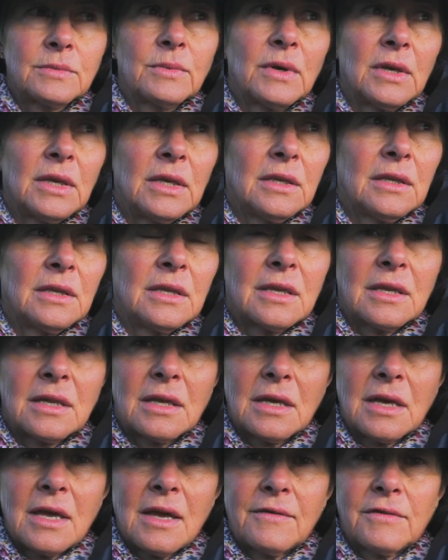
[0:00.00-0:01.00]
We
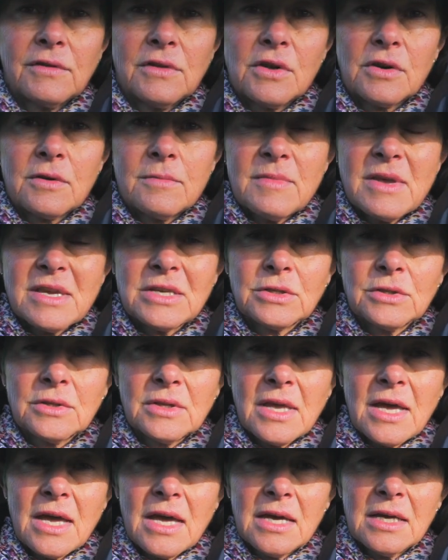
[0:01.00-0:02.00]
have a lot of metal
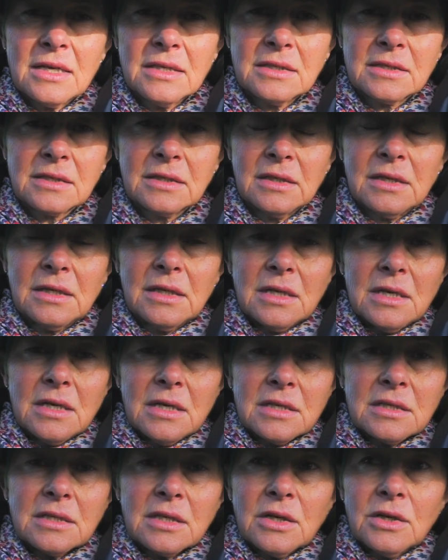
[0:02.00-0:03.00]
yards,
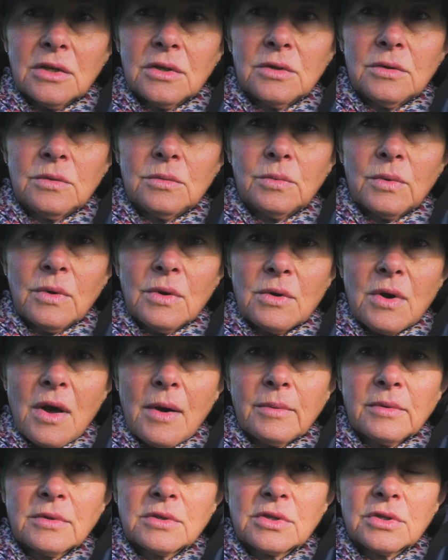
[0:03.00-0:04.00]
so we were
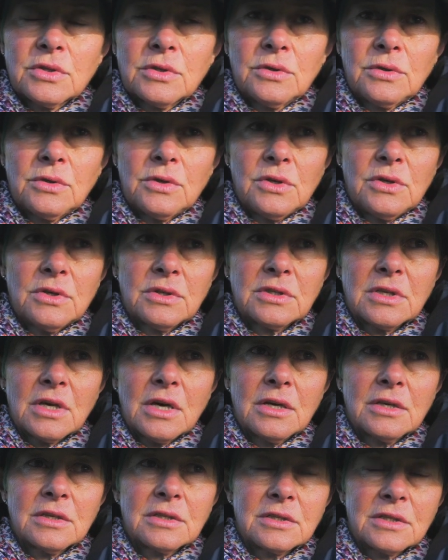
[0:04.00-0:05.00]
able to use
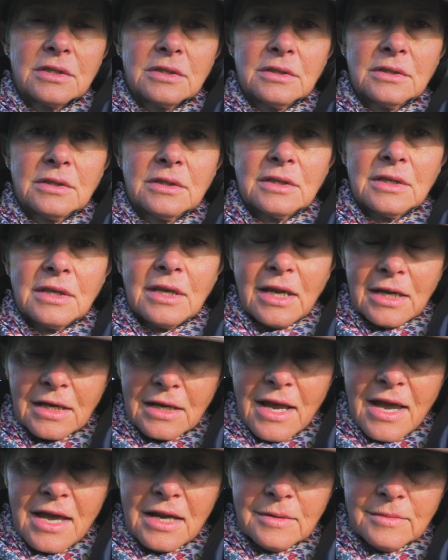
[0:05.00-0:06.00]
those to get
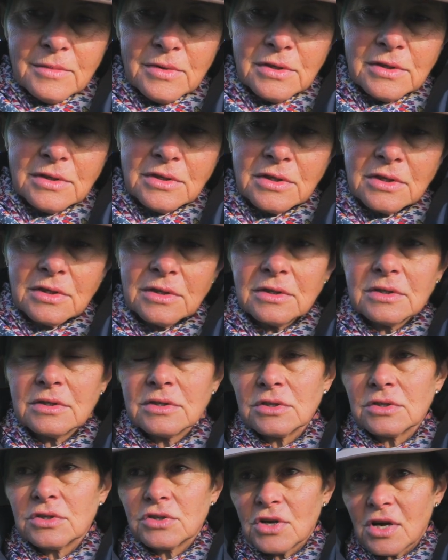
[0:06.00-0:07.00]
animals,
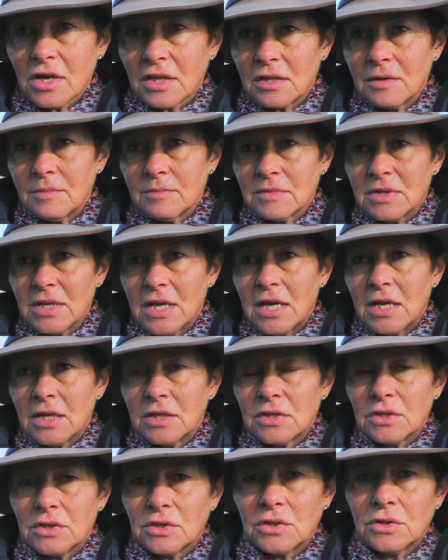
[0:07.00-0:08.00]
truck them
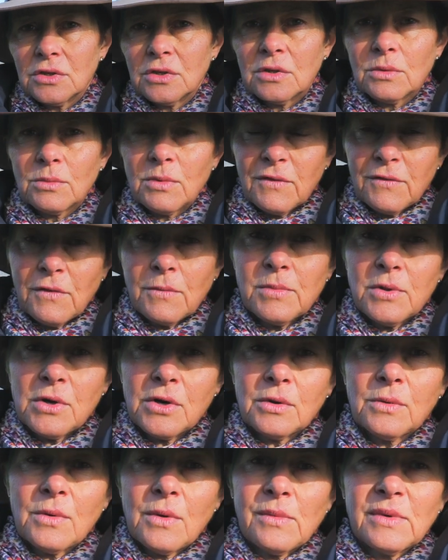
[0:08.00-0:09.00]
down to the river
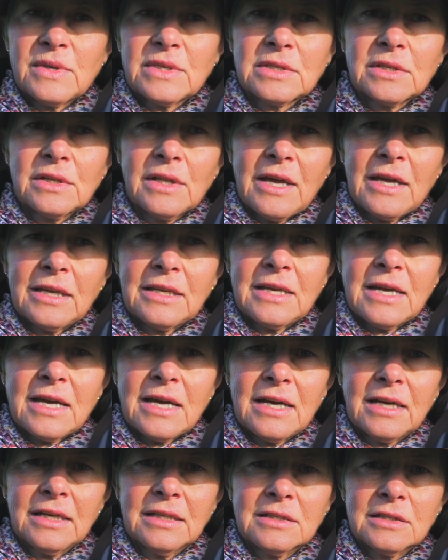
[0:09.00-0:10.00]
block where we still had
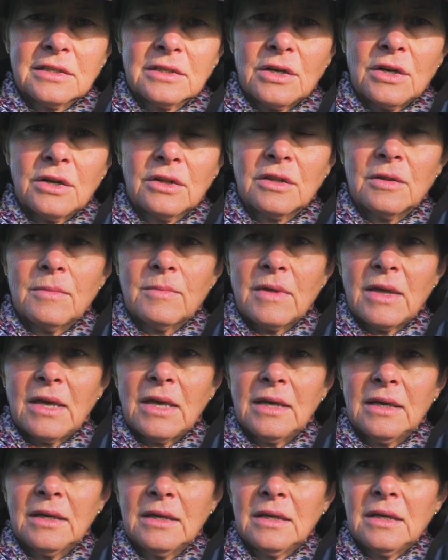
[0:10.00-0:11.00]
yards and hold them
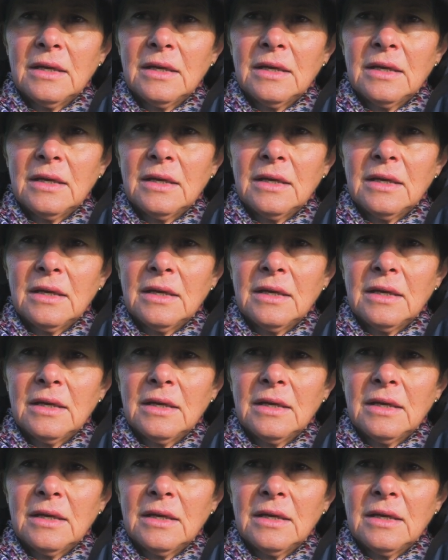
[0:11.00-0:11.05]
there.